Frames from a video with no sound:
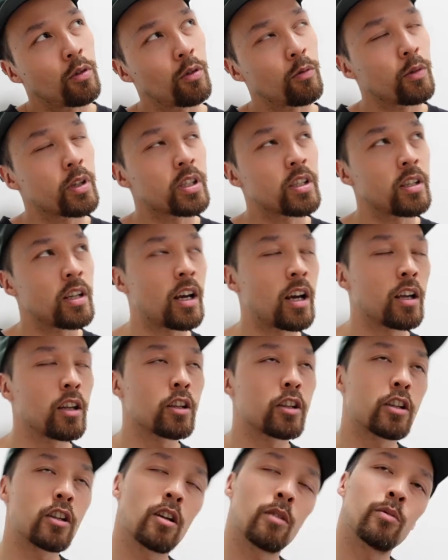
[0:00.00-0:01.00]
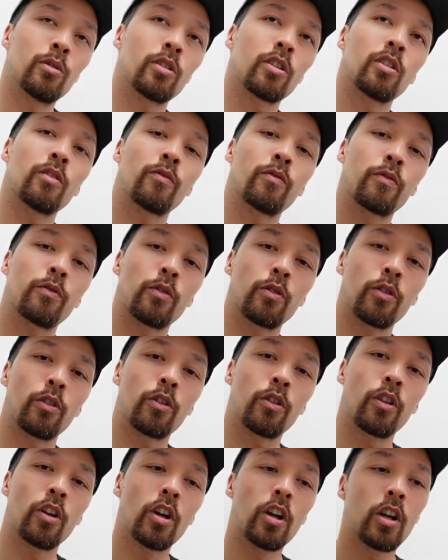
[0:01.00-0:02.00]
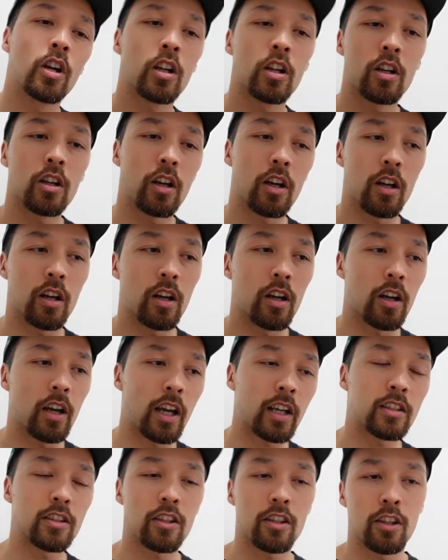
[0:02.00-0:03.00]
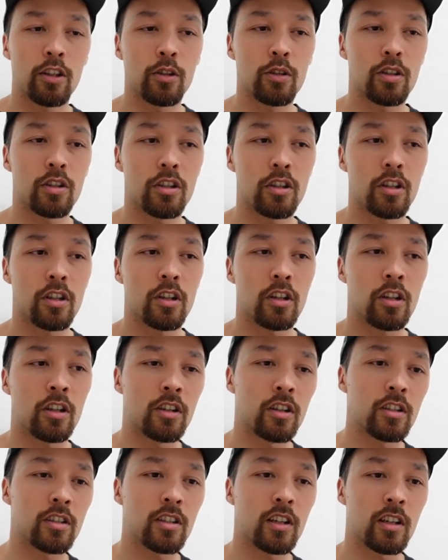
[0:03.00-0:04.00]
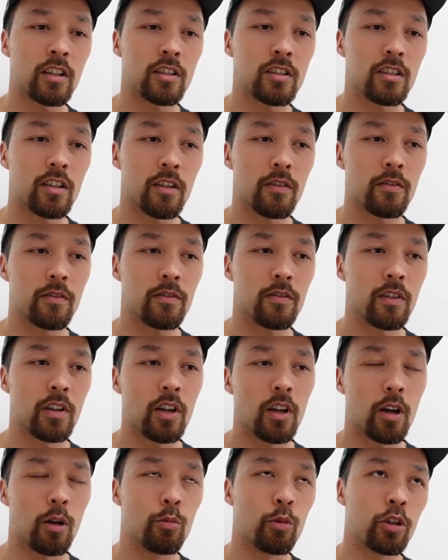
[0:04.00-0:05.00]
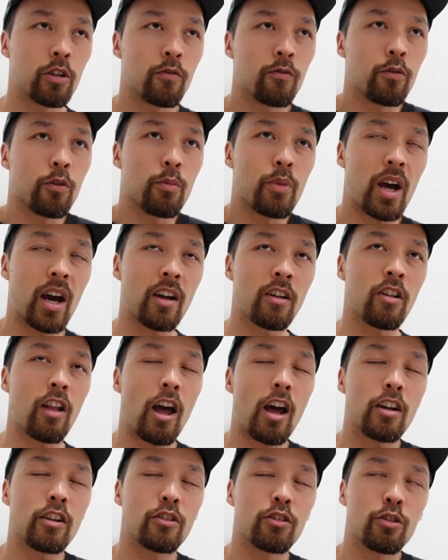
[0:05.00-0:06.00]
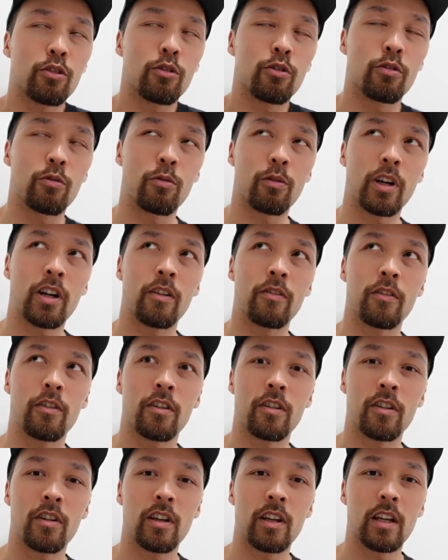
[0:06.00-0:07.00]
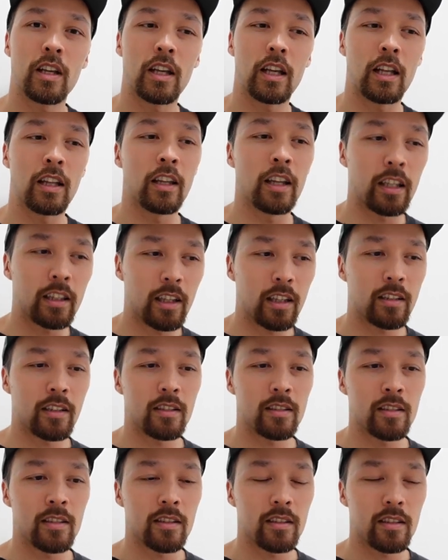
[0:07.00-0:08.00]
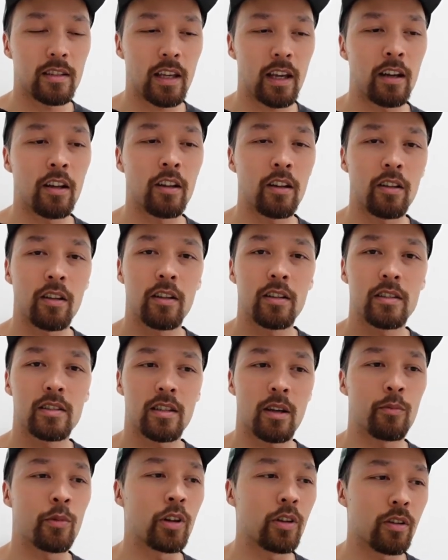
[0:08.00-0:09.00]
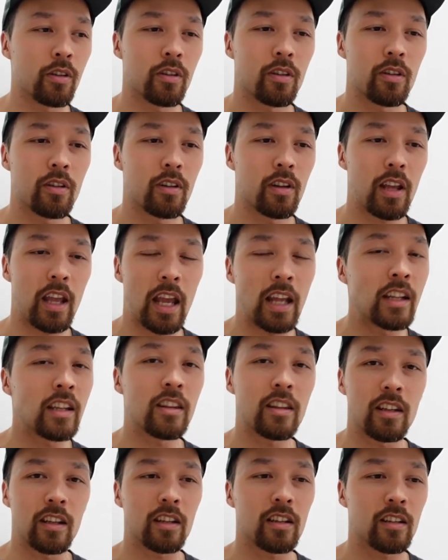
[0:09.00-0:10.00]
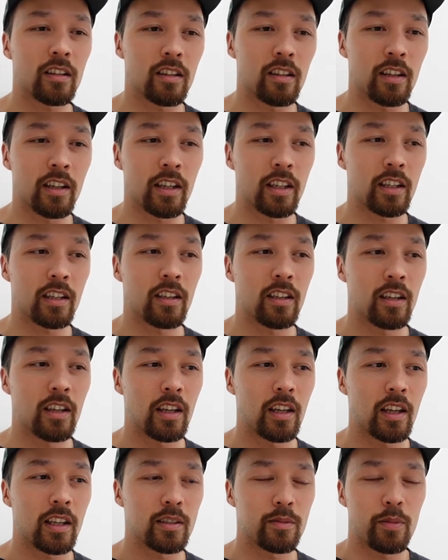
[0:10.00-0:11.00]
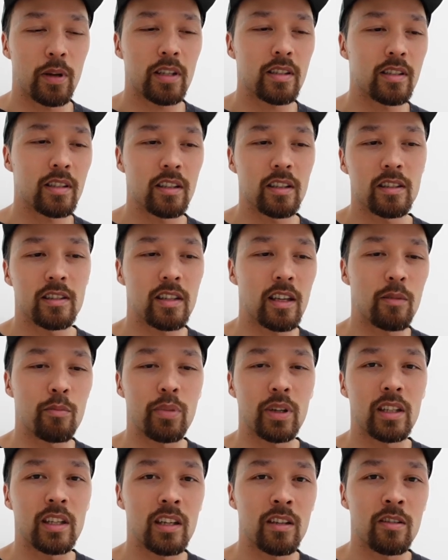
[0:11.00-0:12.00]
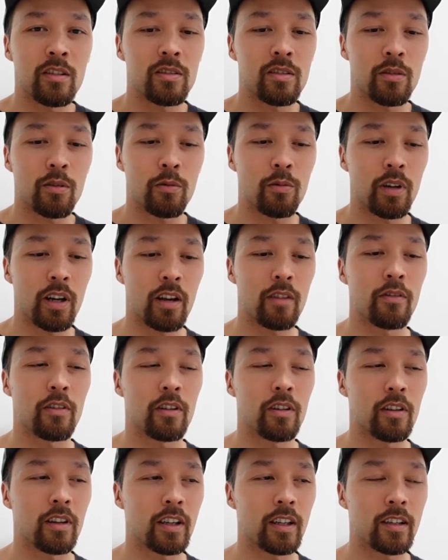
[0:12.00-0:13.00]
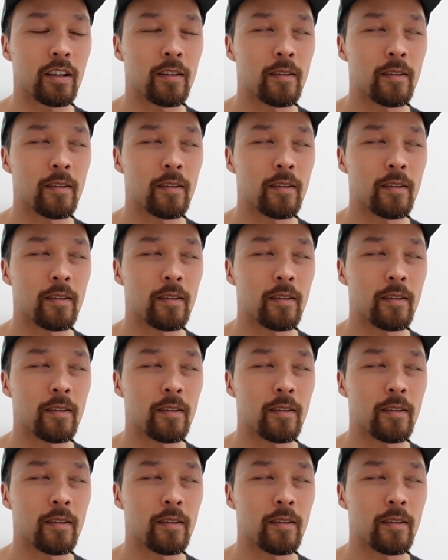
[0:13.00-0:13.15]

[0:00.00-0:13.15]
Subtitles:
originality, I'm looking for execution and this kind of stuff, I'm looking for battle attitude or whatever. And like that doesn't tell someone anything, like especially say beginners or whatever, like,